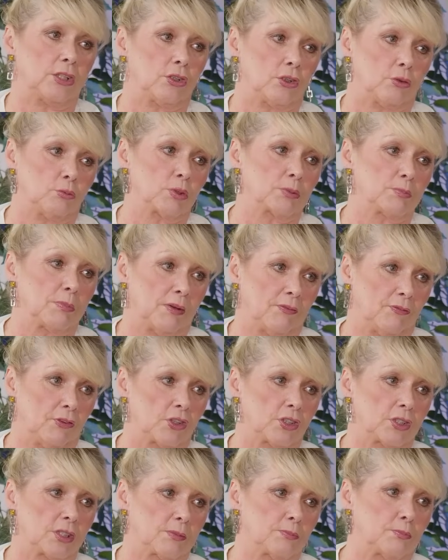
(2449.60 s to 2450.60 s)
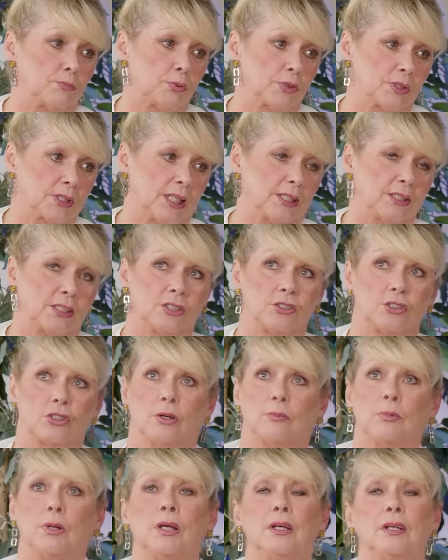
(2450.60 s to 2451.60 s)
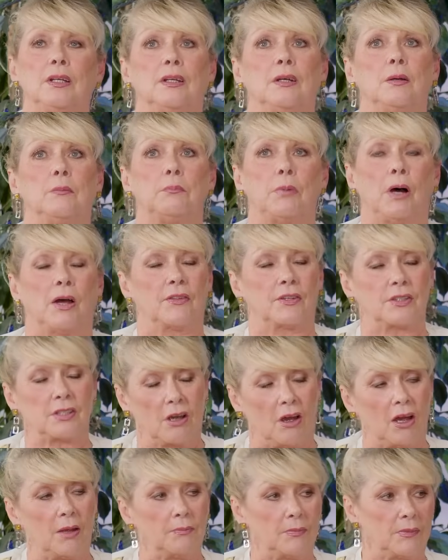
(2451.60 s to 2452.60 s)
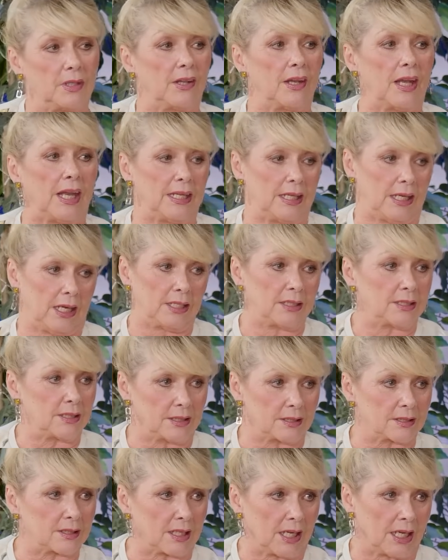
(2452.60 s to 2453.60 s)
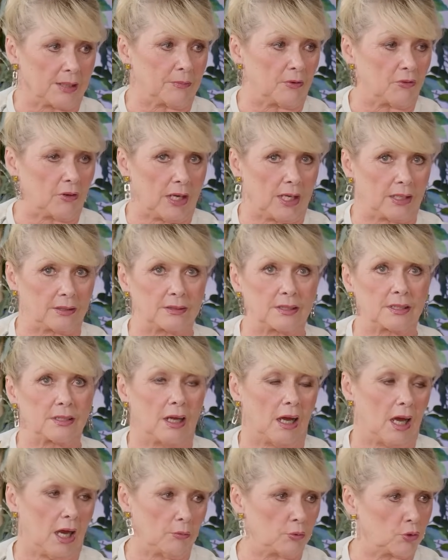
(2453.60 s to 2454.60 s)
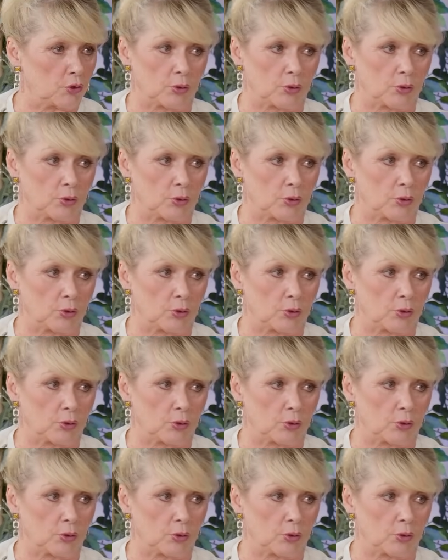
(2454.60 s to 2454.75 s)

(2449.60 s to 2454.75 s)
You was my first yeah. presenting job. By the time the late 80s came around, I was